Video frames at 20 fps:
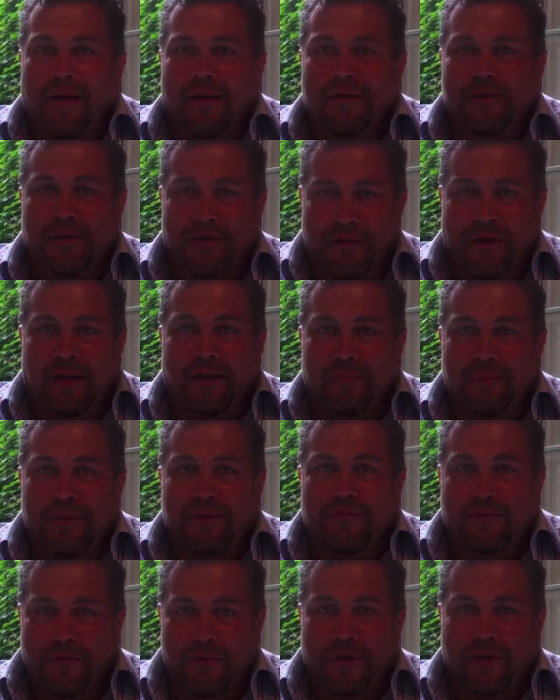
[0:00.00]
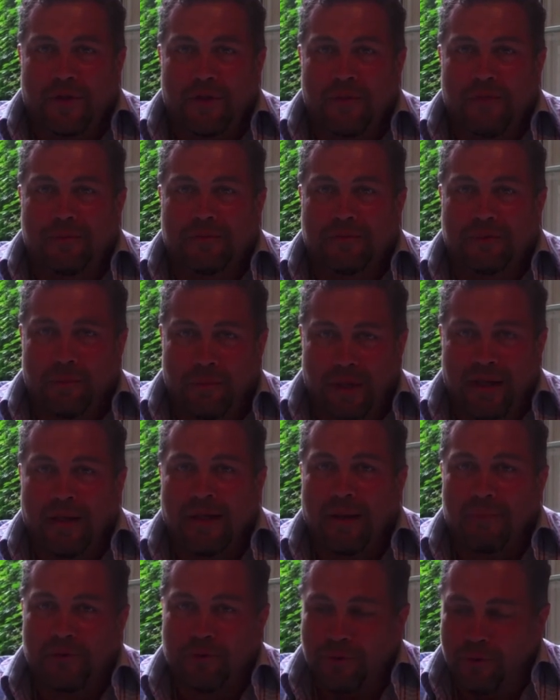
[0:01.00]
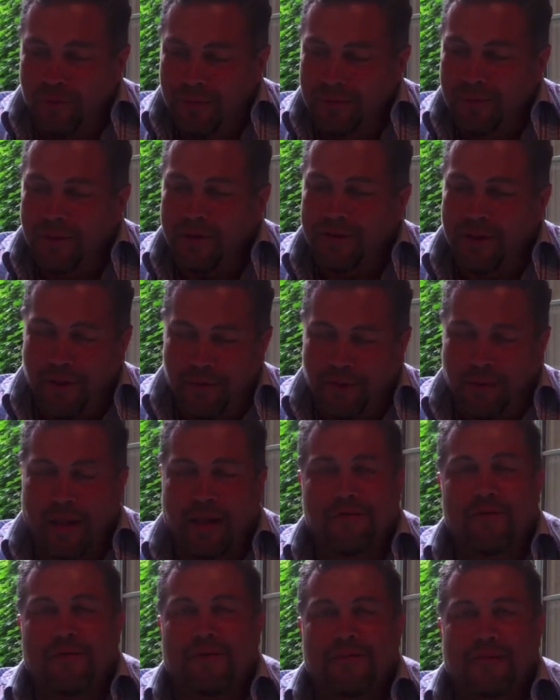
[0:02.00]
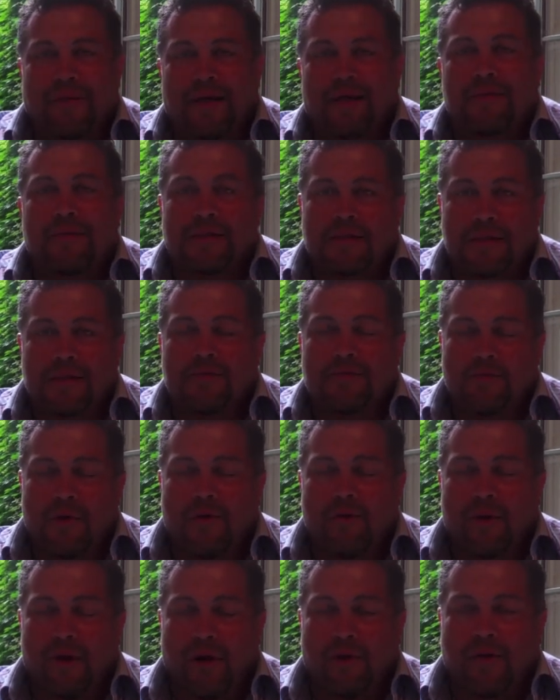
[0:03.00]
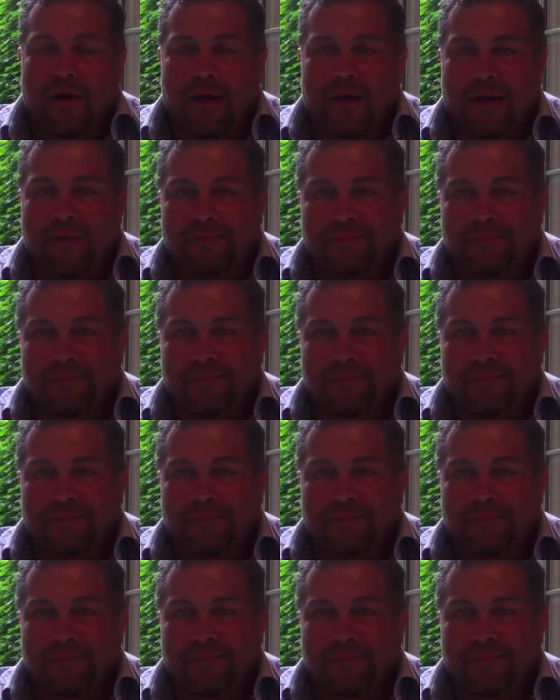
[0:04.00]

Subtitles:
development for the Queue to bring it up to another level. And this is where we are right now.